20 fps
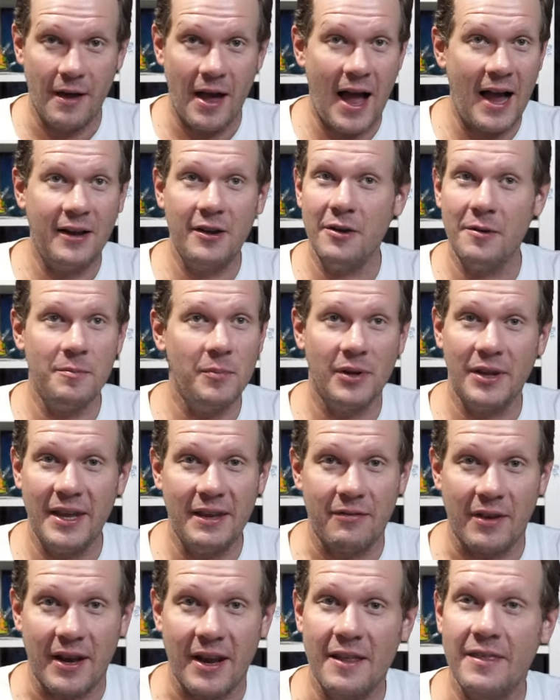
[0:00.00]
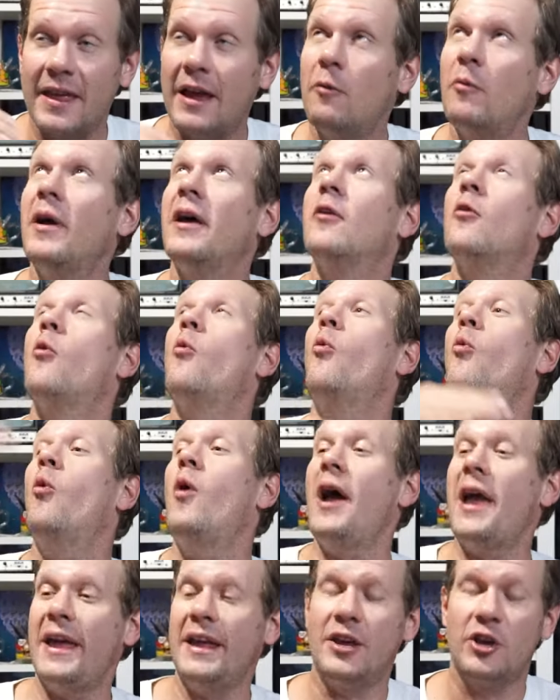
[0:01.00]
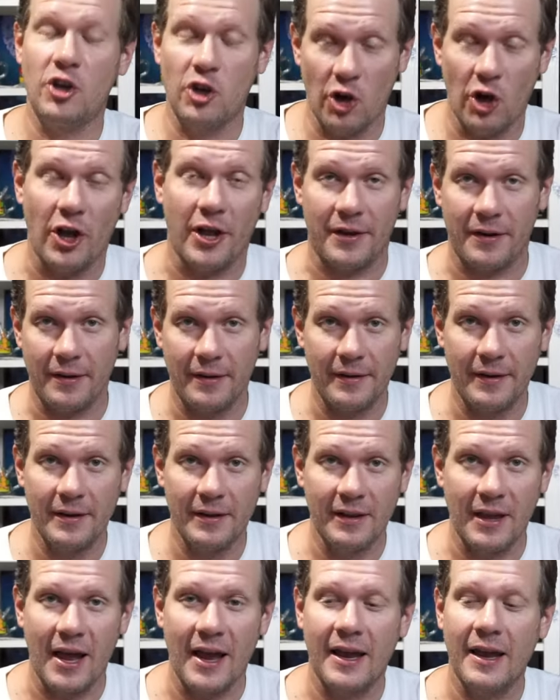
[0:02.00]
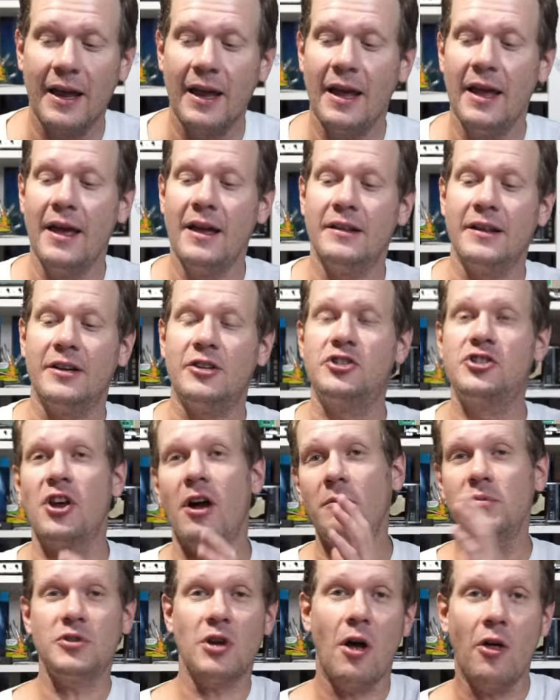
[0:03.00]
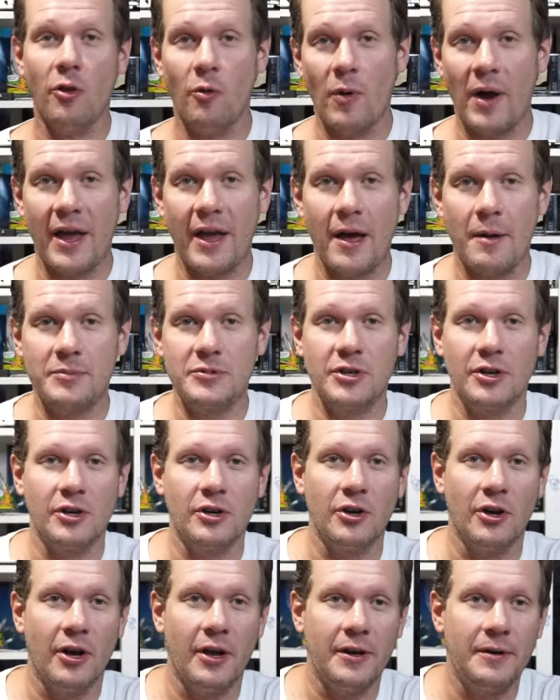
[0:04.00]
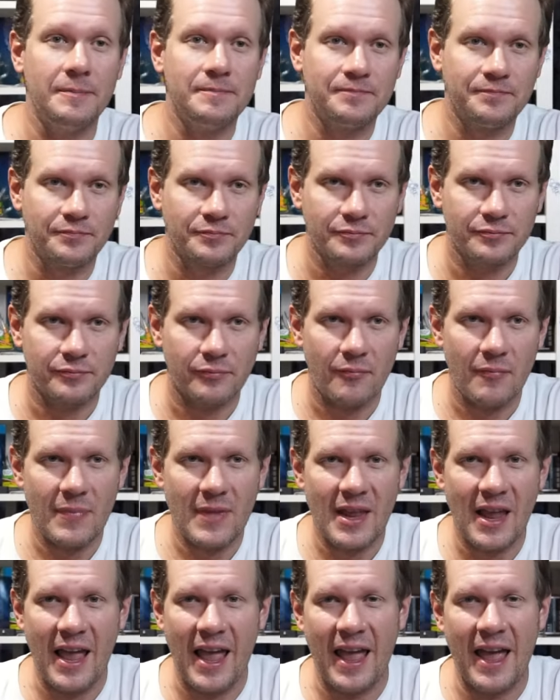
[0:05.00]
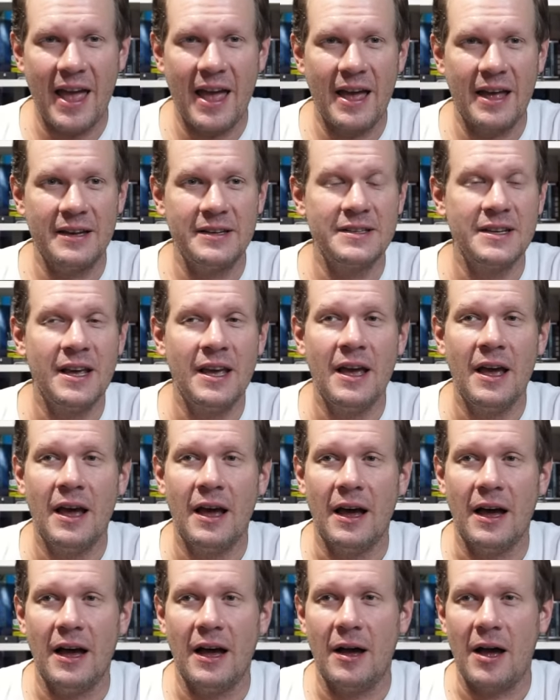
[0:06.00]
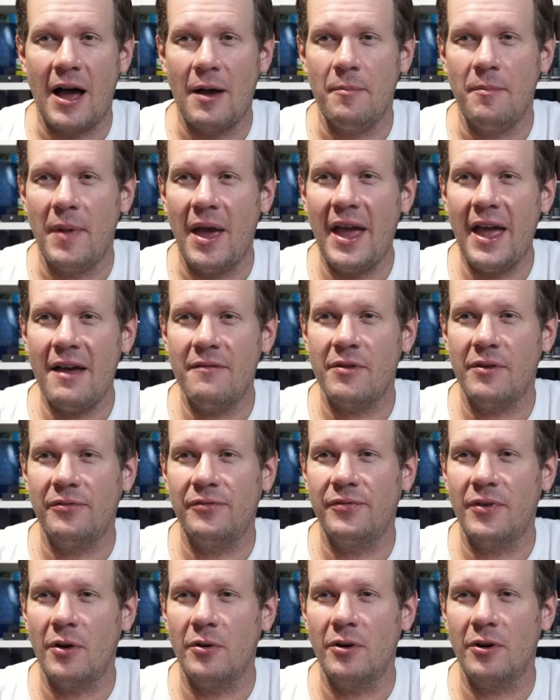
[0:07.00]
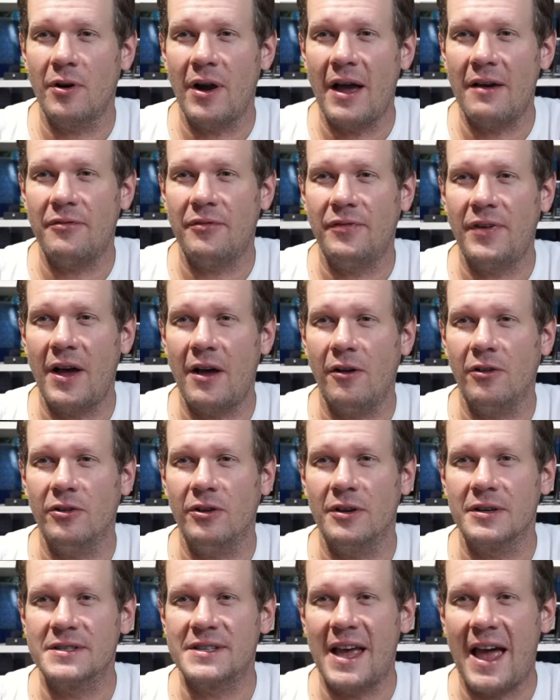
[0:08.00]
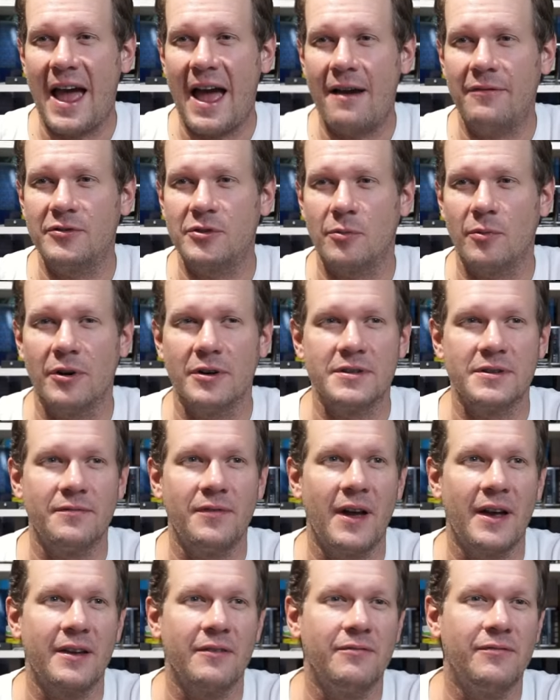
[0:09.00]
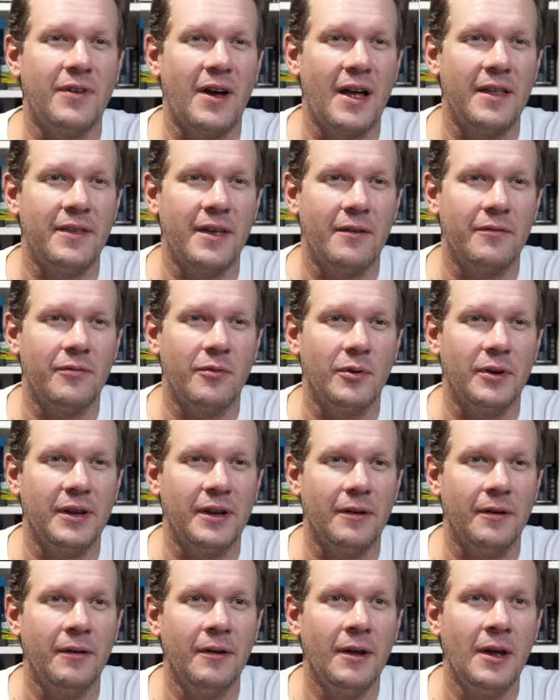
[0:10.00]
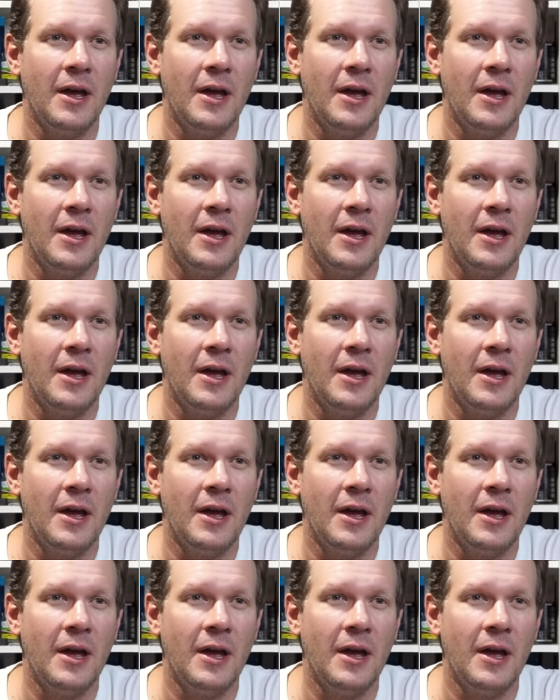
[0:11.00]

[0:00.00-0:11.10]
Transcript: I couldn't believe it. They went way good. Like they jumped all the way up to good. And uh, I may have a photograph of how it looks afterwards if I can find that for you.